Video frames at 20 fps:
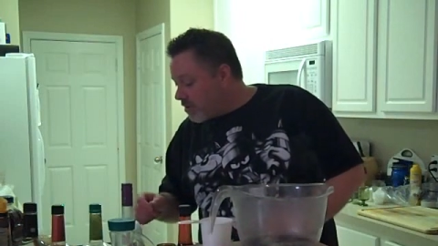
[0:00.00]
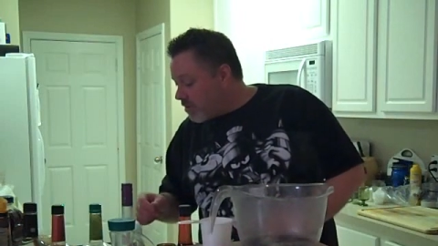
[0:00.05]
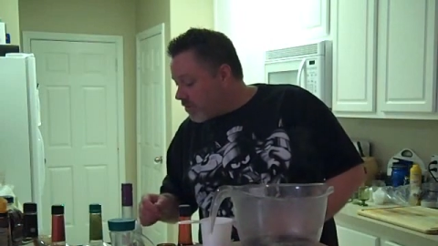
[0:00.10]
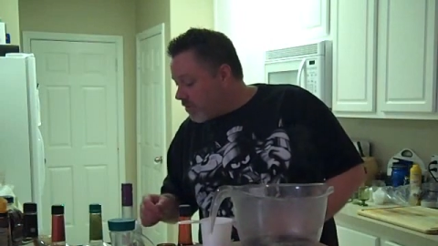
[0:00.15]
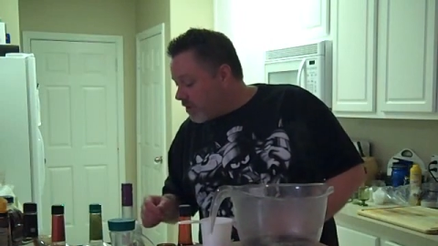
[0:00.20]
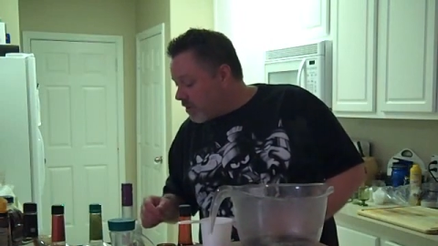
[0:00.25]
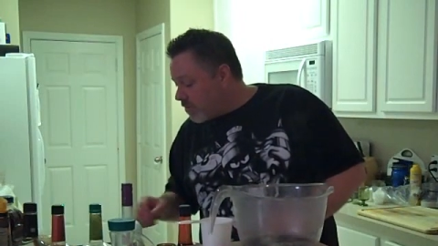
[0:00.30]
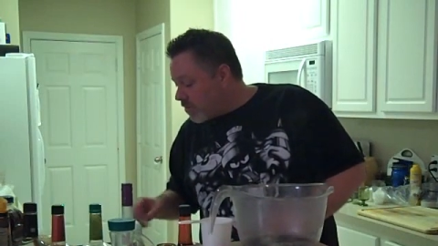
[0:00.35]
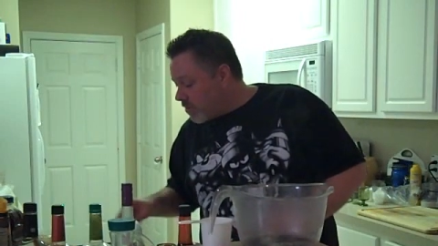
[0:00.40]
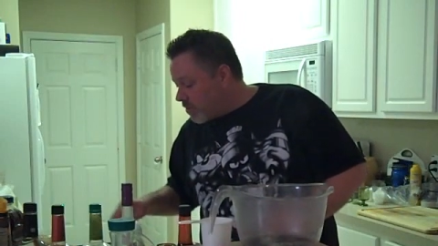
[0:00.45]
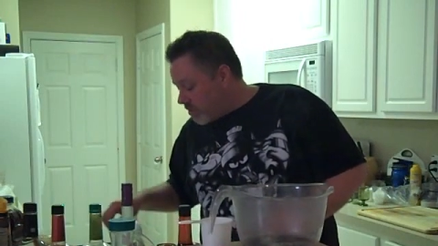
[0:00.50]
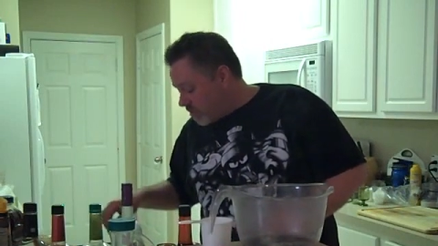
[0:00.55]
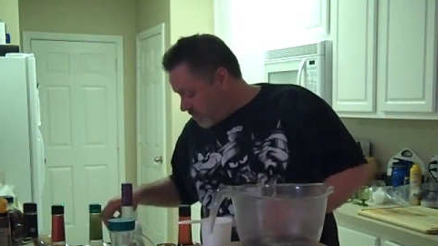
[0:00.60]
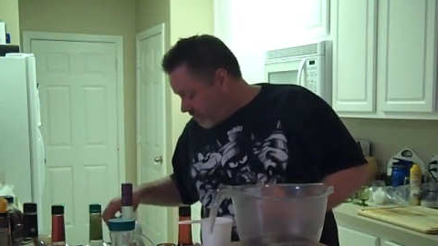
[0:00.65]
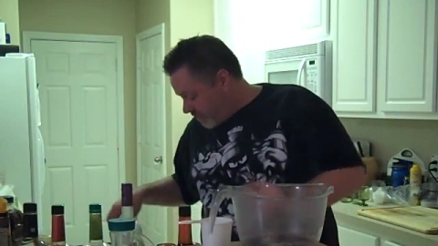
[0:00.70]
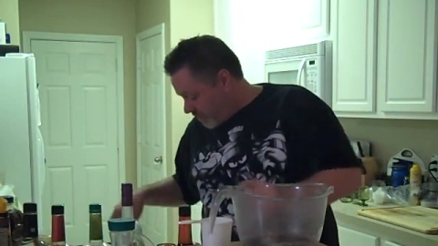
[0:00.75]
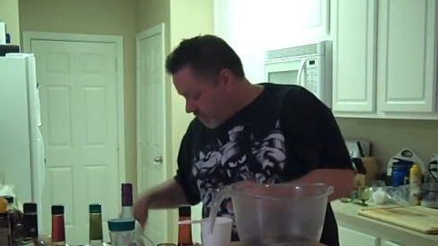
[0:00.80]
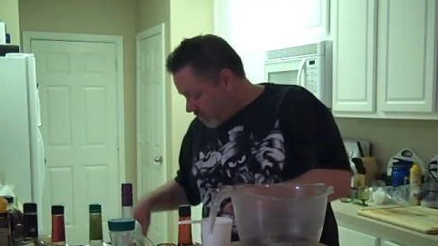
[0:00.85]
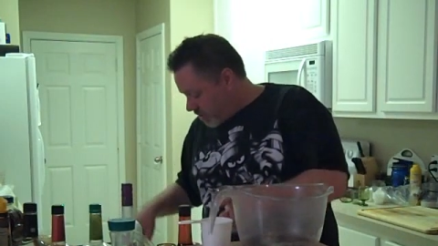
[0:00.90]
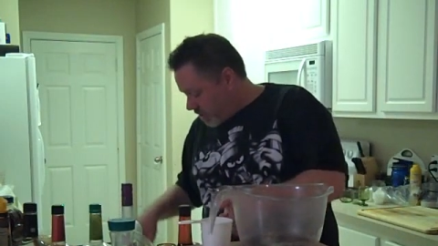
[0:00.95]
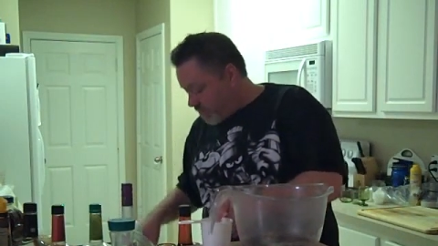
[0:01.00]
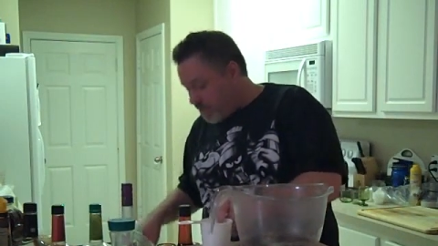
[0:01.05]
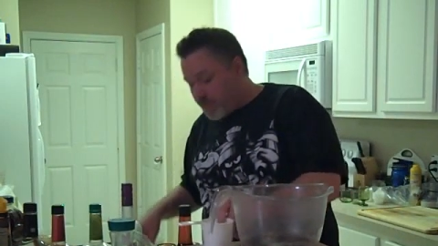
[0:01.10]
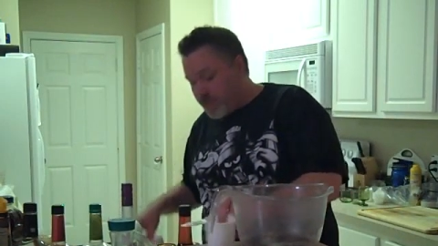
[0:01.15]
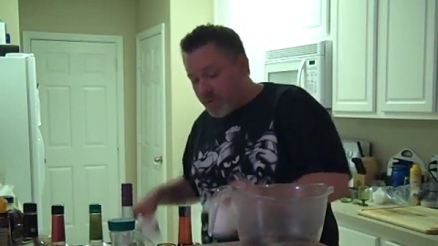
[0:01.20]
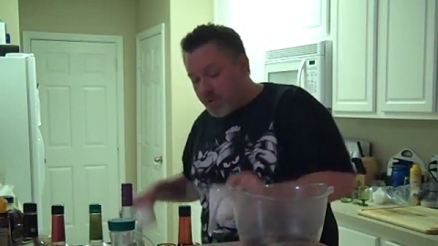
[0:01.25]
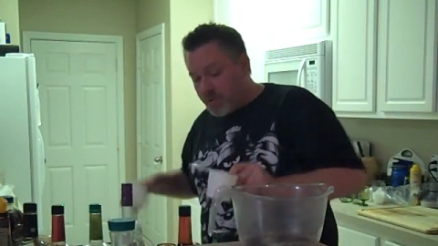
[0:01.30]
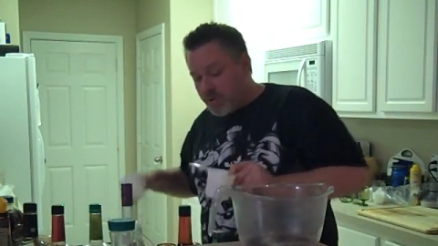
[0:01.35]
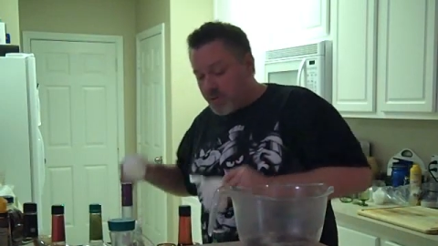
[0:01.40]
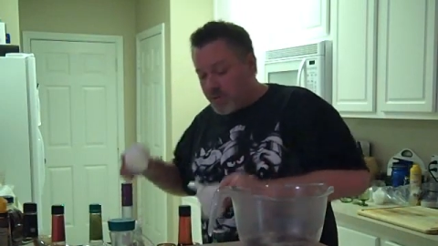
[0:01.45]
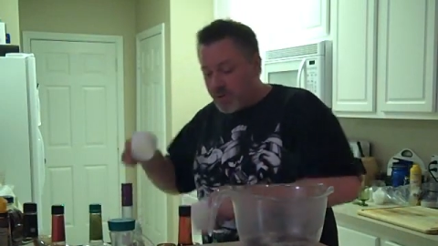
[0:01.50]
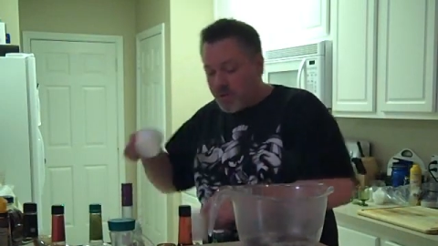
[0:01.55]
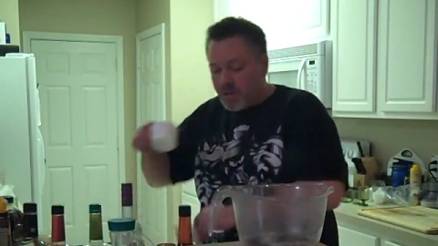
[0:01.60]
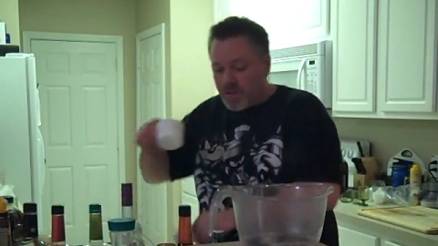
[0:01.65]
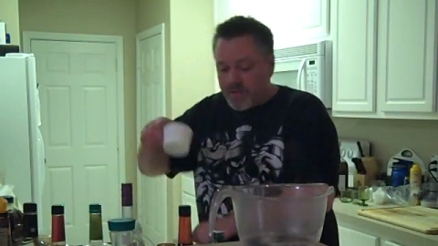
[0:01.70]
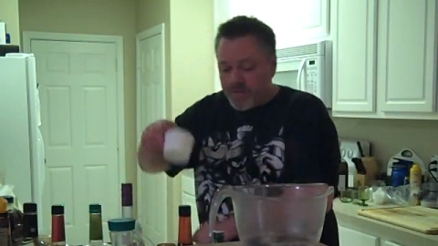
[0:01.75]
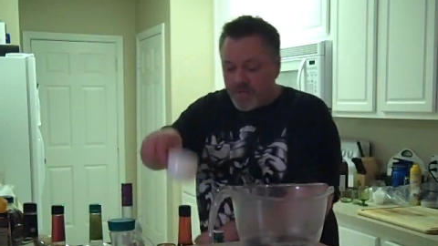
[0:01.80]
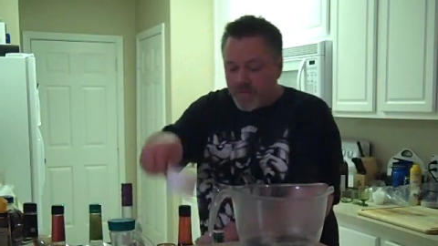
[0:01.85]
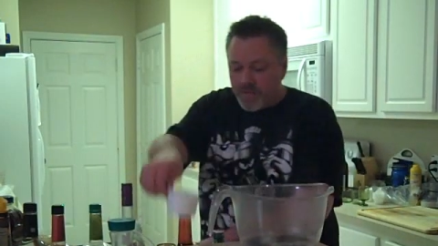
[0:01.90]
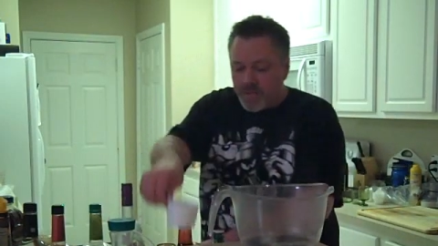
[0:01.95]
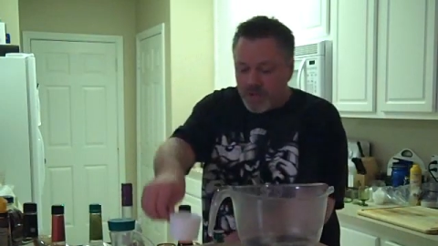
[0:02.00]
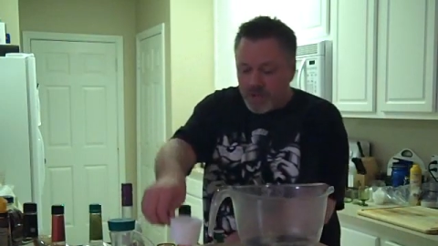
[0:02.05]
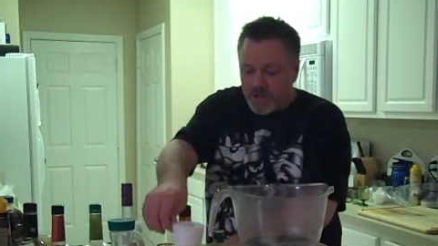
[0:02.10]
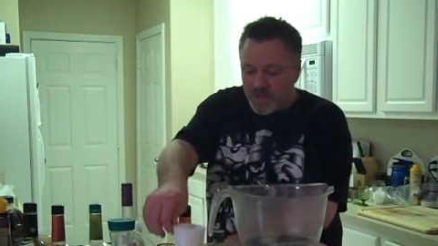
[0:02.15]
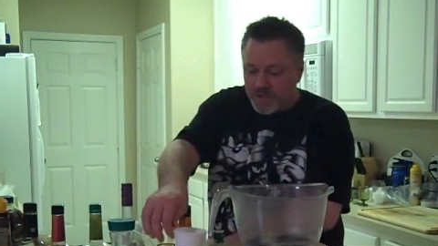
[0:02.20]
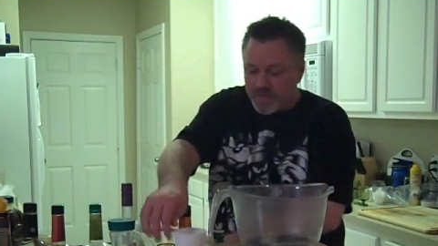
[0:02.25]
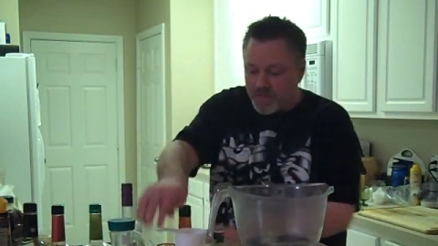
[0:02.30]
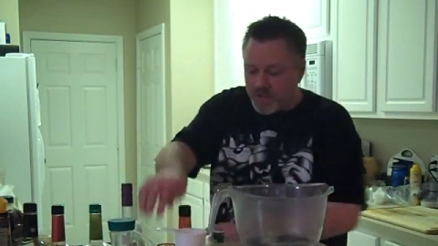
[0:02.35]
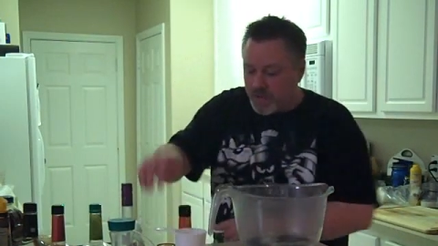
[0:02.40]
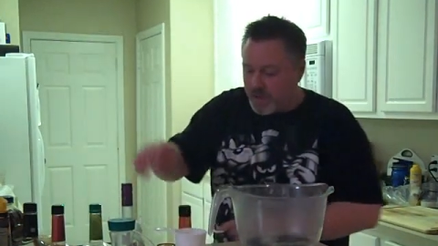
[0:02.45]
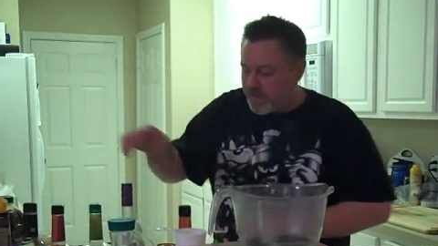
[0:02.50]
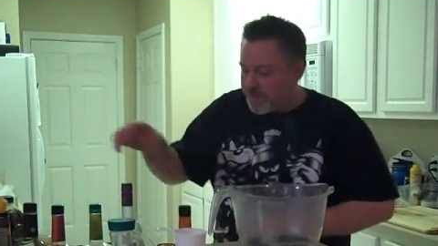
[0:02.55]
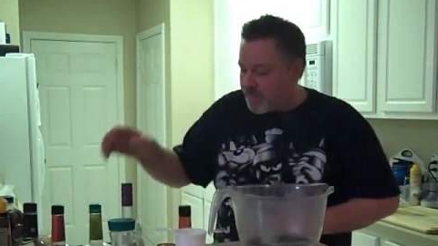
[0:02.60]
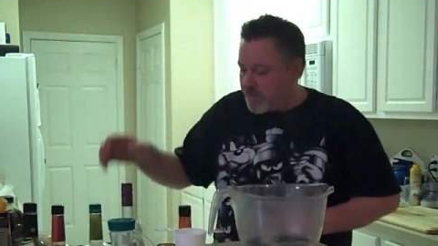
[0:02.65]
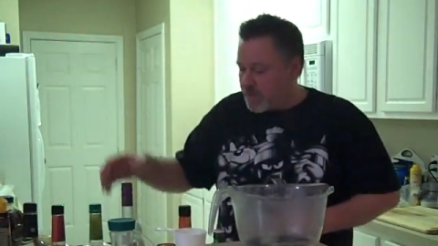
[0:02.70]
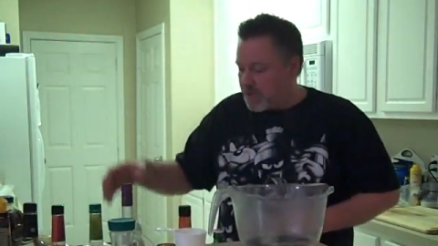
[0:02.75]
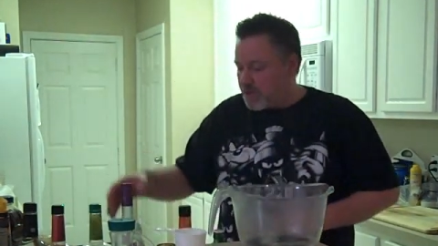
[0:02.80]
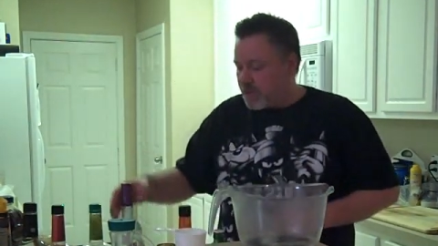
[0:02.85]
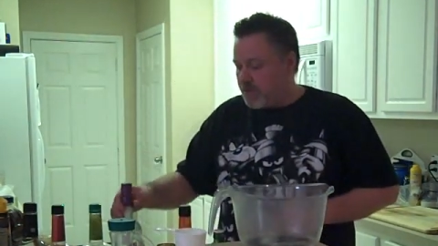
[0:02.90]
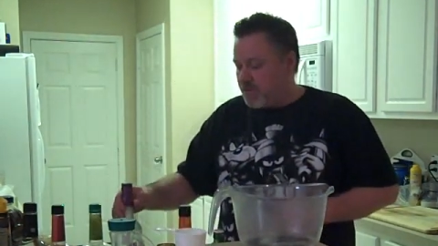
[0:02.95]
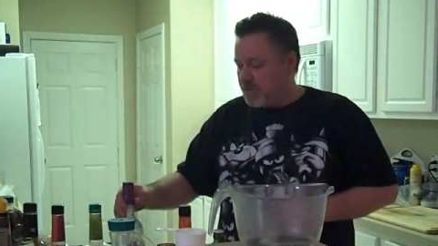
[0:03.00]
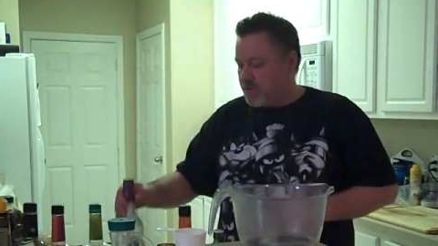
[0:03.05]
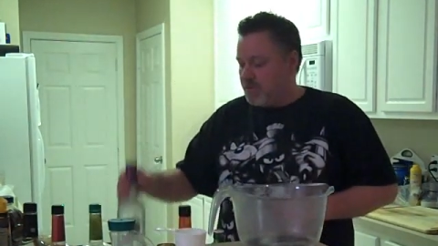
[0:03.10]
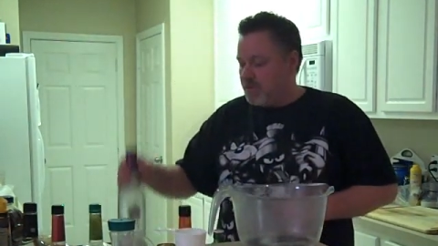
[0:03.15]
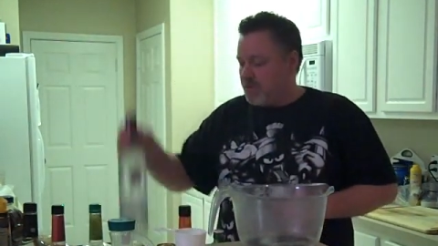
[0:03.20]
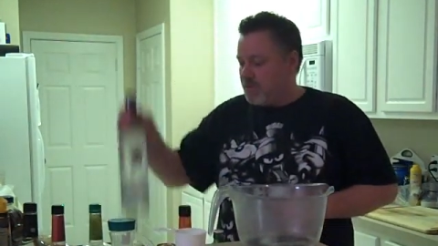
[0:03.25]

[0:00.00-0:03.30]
3/4 of a cup of 3 Olives grape vodka.